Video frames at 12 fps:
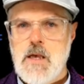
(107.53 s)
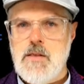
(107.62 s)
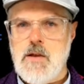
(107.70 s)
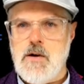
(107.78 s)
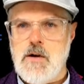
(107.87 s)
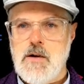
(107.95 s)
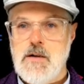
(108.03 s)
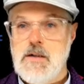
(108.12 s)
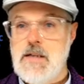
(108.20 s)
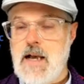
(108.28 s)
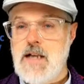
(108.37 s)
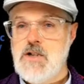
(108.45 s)
There are
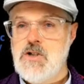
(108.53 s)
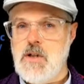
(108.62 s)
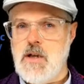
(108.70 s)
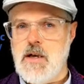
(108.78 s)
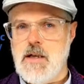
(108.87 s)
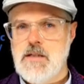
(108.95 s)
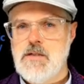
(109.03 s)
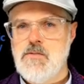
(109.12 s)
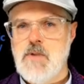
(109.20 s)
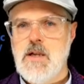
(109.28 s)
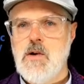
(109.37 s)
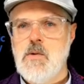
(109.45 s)
dashed lines
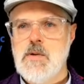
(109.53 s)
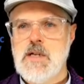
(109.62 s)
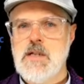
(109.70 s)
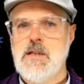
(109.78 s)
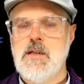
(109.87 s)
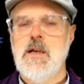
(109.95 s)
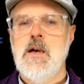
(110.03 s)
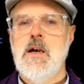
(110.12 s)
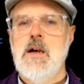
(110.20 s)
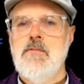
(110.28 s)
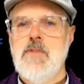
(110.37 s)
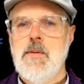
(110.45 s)
running horizontally
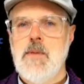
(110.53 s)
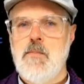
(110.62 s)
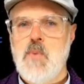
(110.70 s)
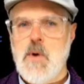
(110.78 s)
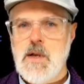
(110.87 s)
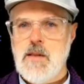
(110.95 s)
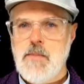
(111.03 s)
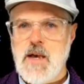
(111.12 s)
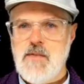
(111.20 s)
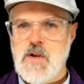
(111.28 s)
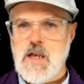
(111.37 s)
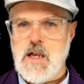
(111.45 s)
from the point of the
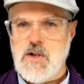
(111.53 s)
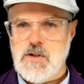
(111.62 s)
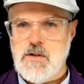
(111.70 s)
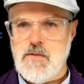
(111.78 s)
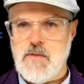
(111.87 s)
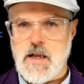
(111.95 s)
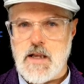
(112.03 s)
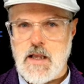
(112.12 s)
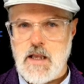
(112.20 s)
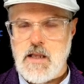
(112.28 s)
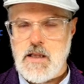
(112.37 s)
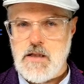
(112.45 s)
bifurcation of line
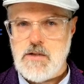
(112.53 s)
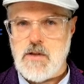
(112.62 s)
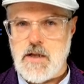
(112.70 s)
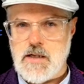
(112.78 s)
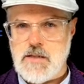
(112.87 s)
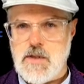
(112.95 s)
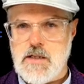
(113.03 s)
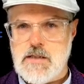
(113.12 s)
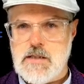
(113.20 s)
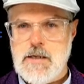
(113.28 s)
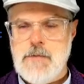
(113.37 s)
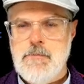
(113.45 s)
A into lines B and
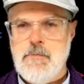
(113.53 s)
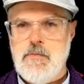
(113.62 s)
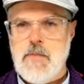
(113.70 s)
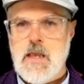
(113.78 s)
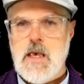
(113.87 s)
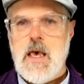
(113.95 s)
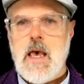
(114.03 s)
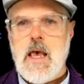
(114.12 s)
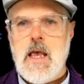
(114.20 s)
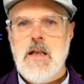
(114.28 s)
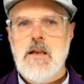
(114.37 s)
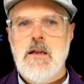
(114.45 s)
C,
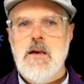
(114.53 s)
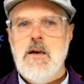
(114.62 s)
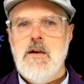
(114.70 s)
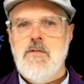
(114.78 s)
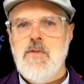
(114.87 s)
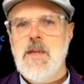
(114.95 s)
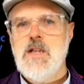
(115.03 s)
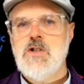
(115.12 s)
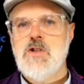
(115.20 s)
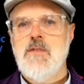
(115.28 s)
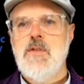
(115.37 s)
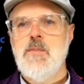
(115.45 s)
and from
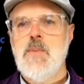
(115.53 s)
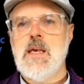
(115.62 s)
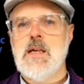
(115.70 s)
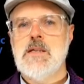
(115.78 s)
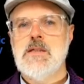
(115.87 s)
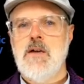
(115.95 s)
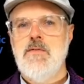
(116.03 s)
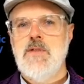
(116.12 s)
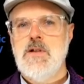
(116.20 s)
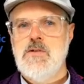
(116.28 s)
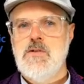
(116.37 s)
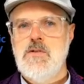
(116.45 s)
each of the peaks of
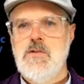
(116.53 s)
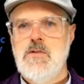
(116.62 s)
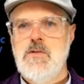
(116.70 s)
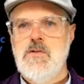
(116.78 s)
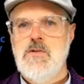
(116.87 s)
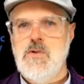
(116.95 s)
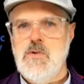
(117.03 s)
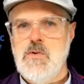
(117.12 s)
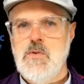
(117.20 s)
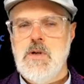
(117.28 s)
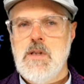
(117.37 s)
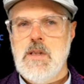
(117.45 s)
the
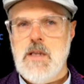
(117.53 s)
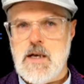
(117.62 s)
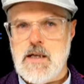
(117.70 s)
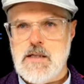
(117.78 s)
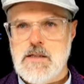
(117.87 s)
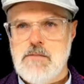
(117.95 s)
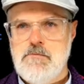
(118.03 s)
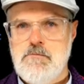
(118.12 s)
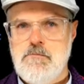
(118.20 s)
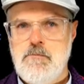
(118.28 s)
two lines.